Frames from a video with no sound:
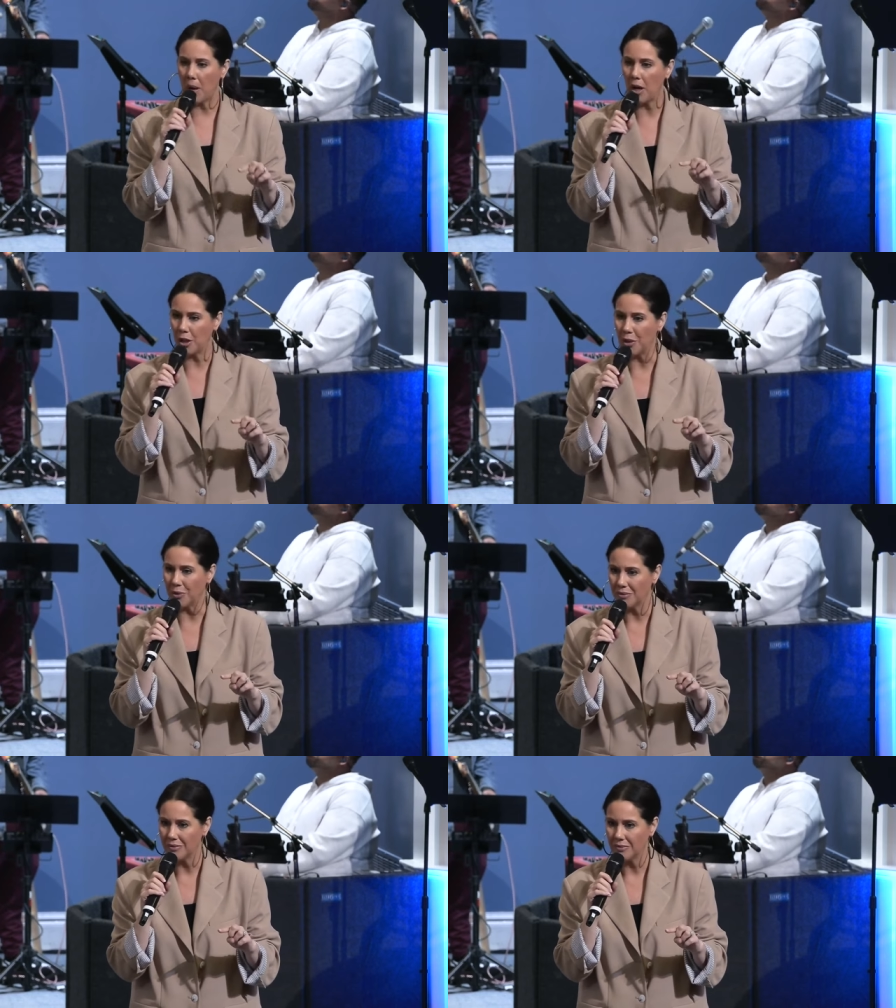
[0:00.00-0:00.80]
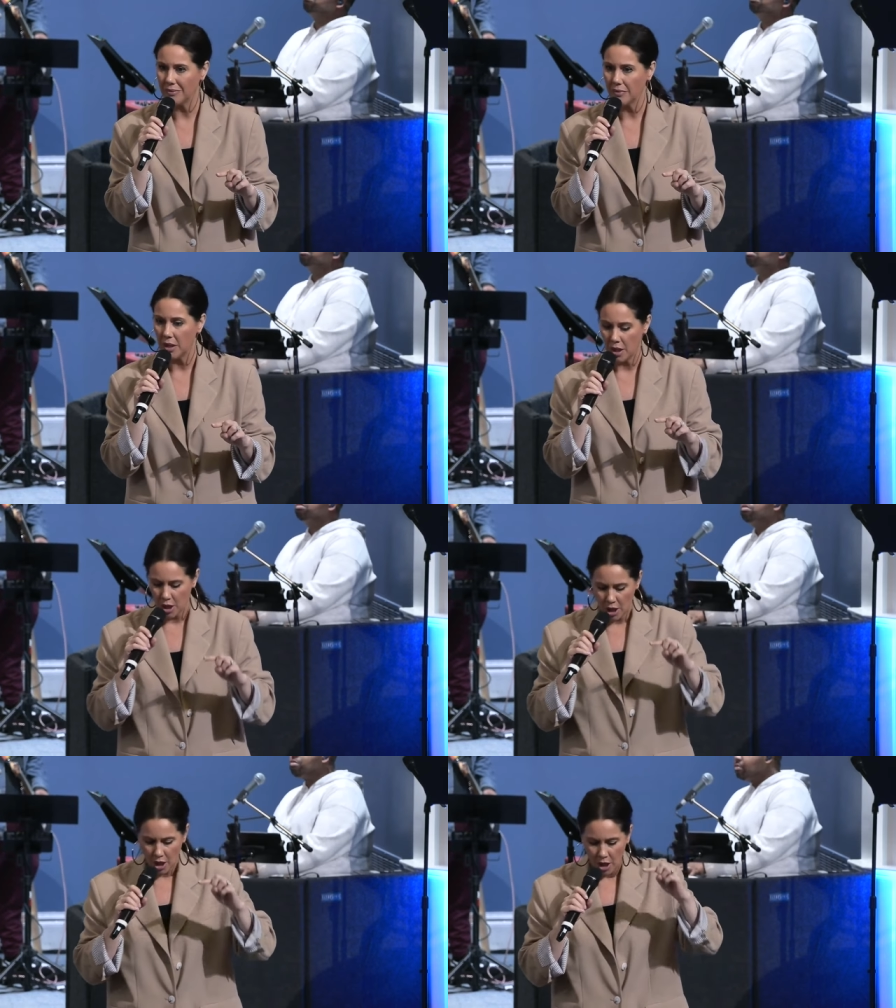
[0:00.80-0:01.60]
upon you
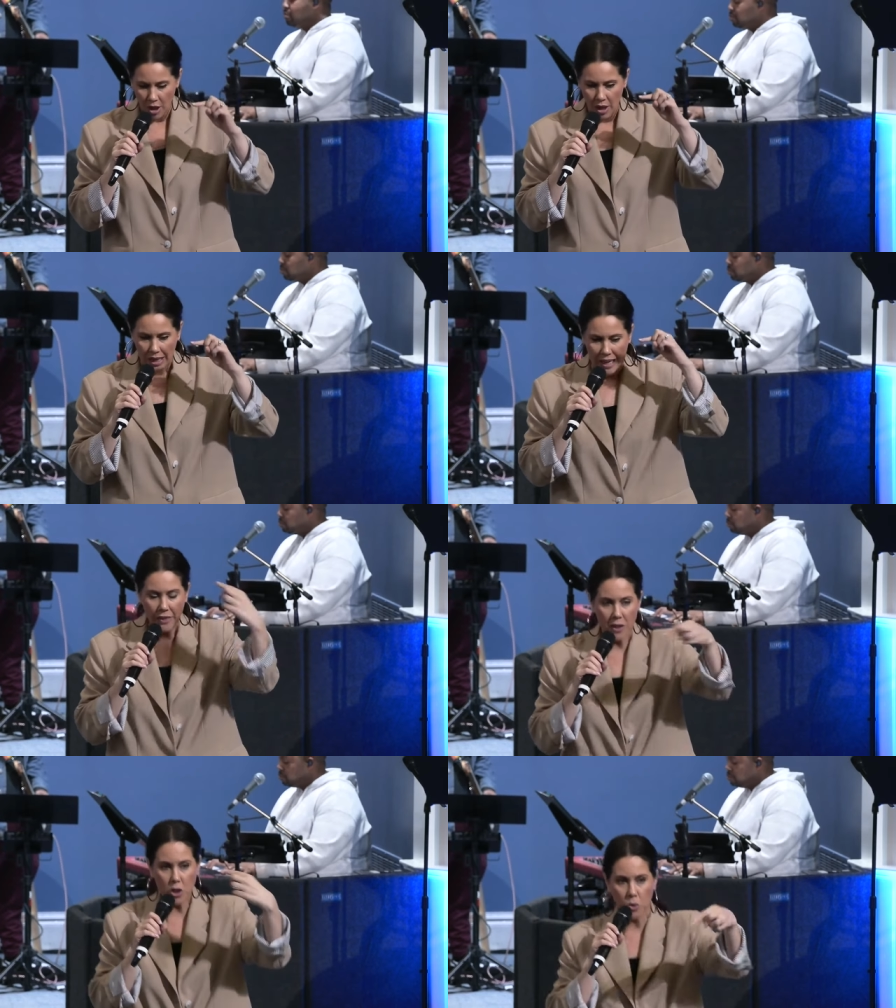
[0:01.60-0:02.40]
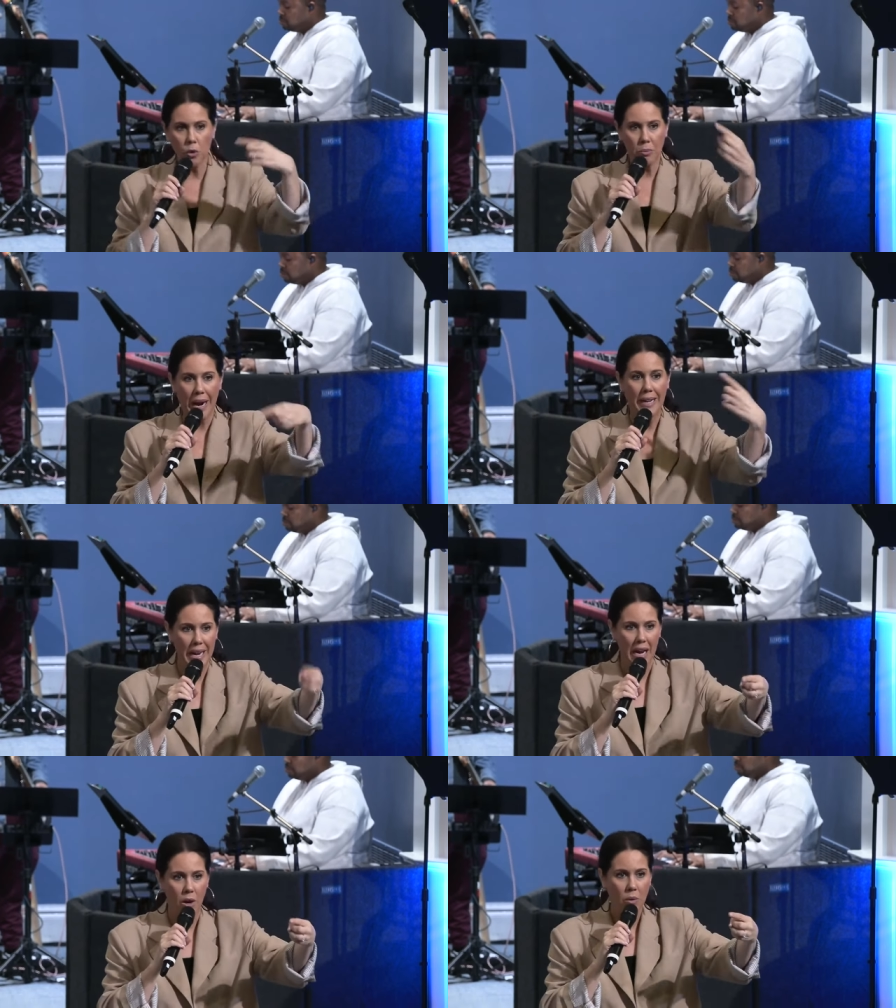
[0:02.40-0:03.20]
in this room right
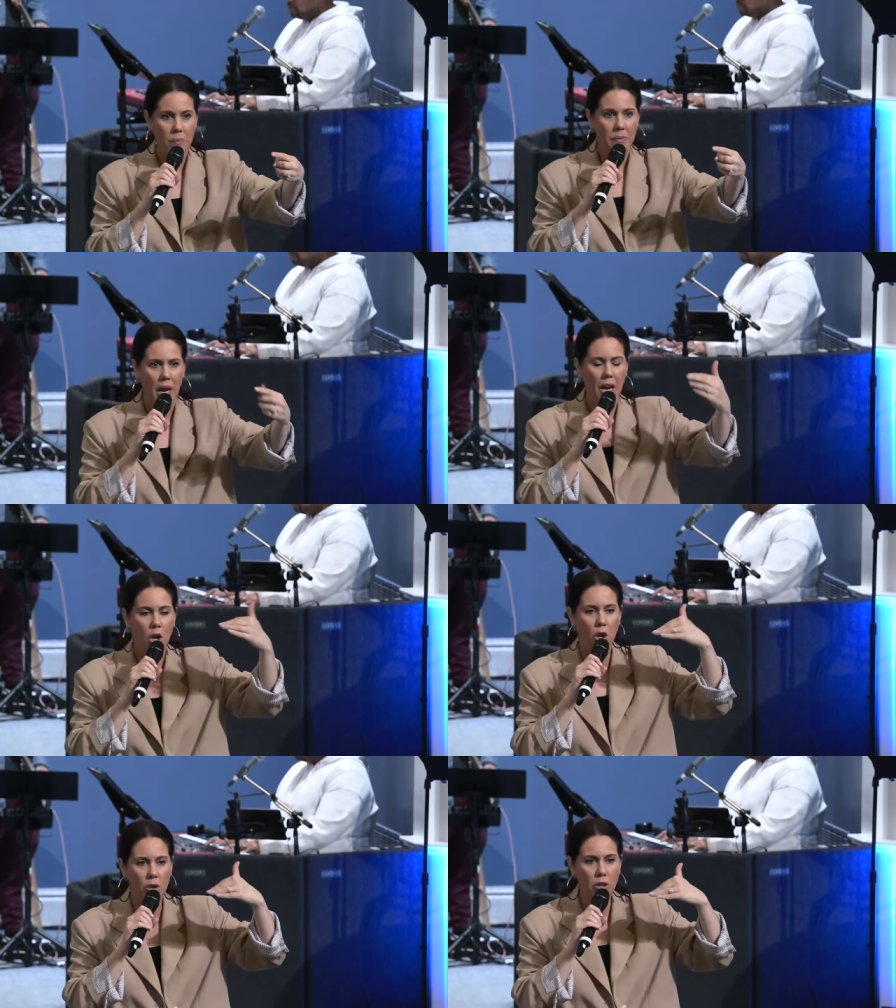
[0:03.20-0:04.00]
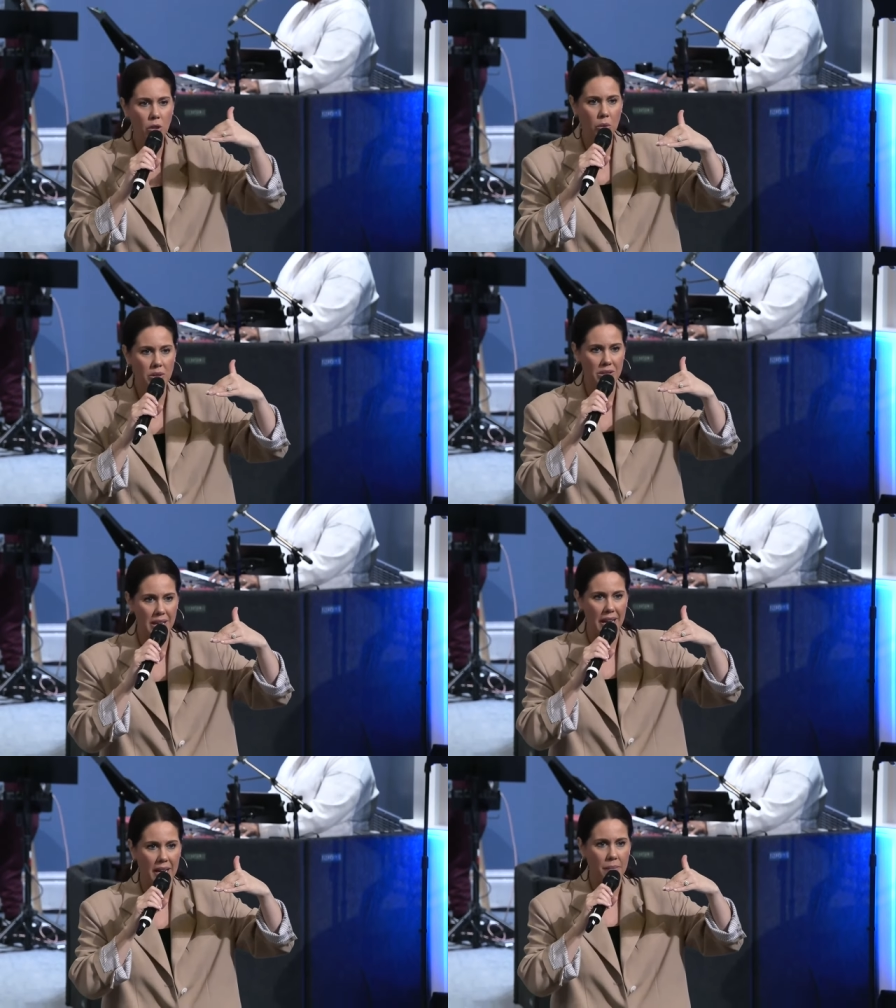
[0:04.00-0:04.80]
now i heard the lord
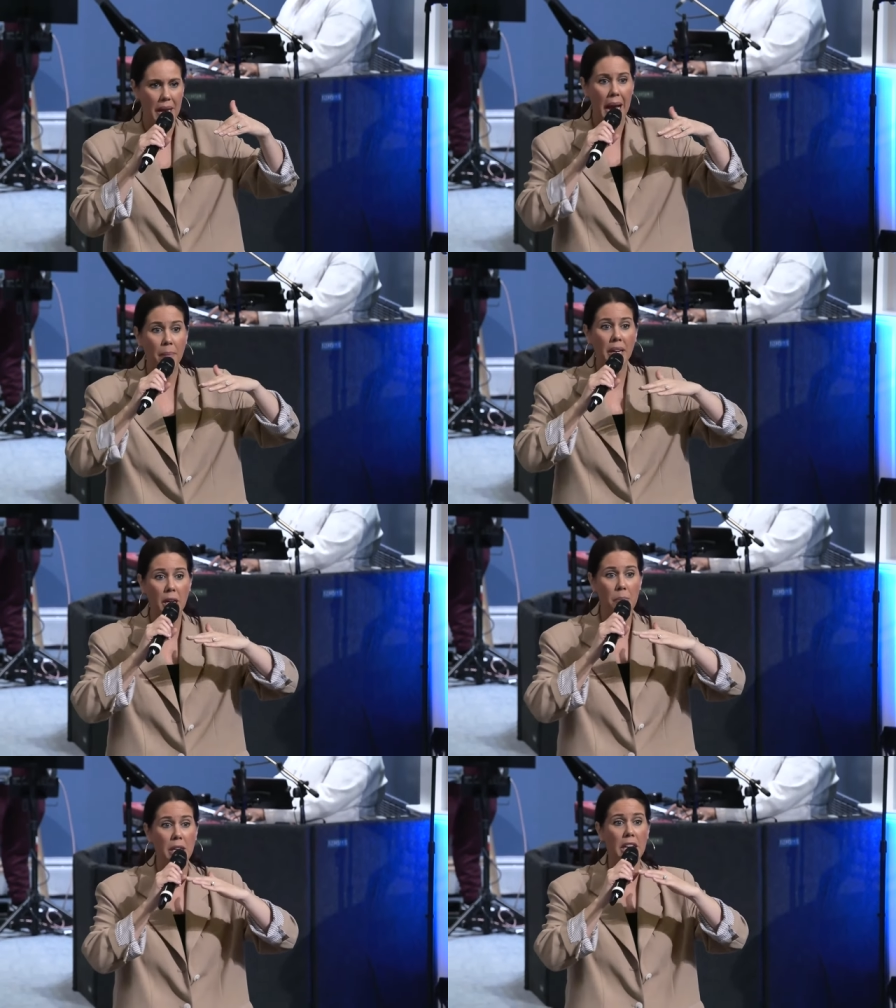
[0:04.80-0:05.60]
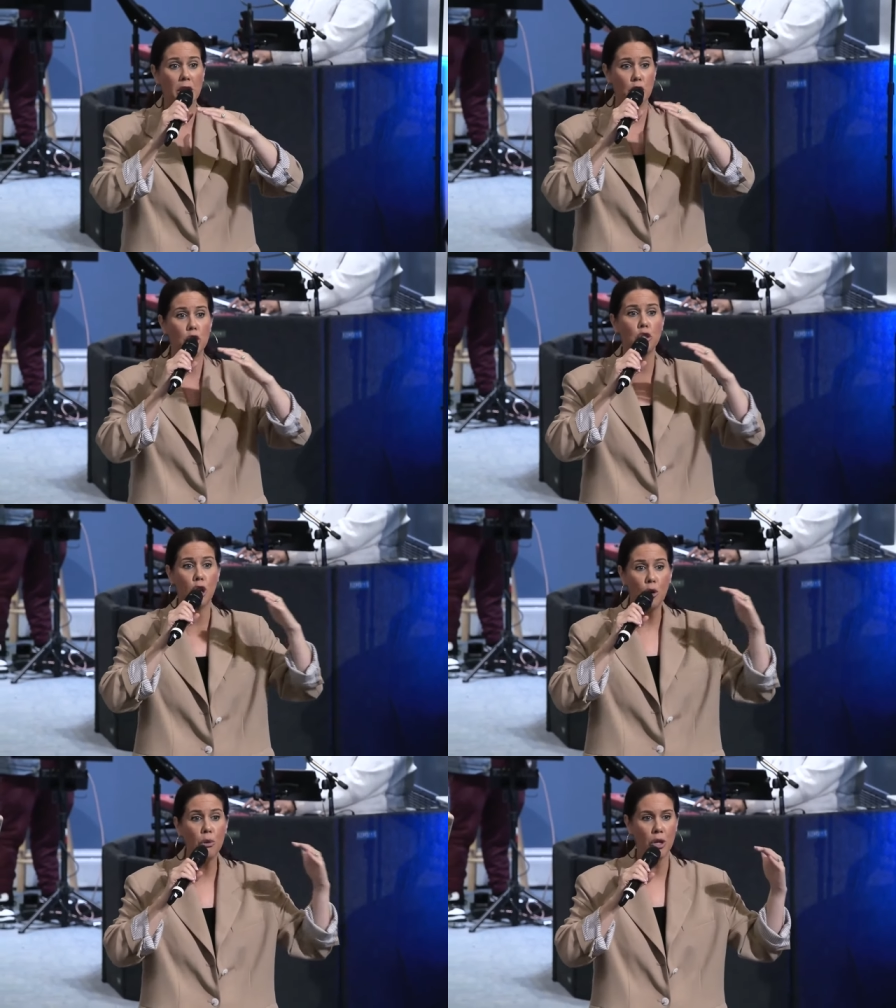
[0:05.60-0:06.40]
say i'm going to begin to
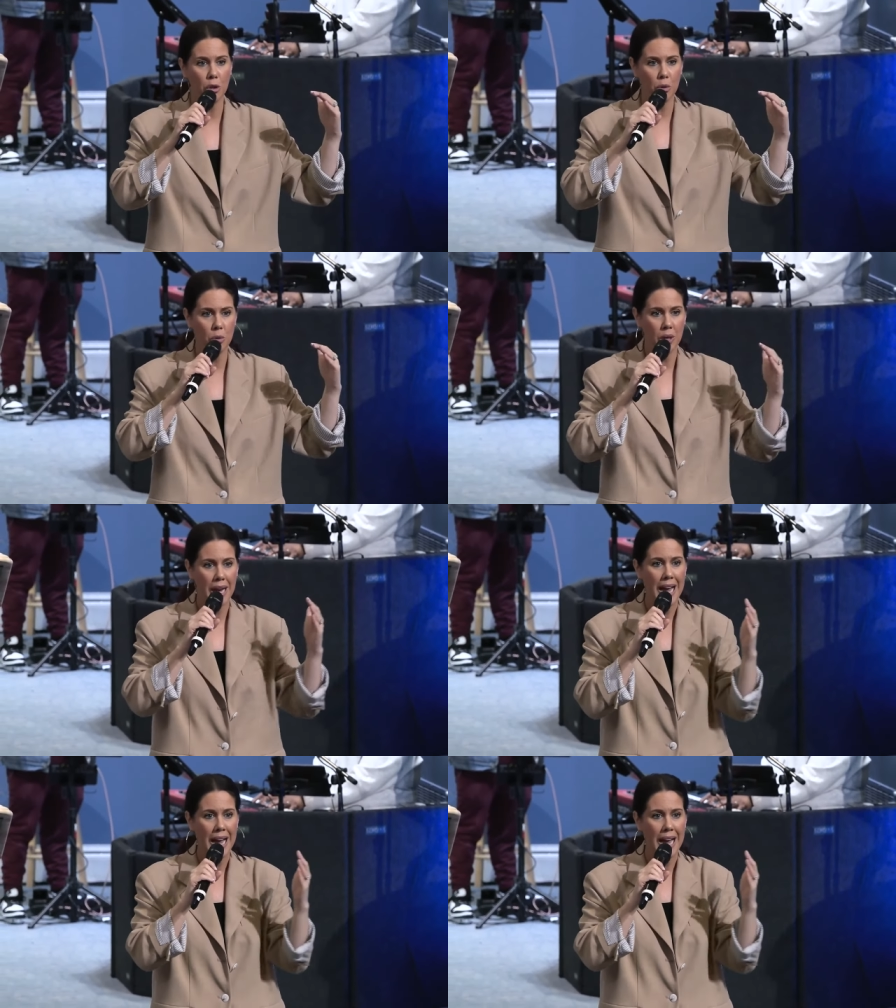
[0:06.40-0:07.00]
show you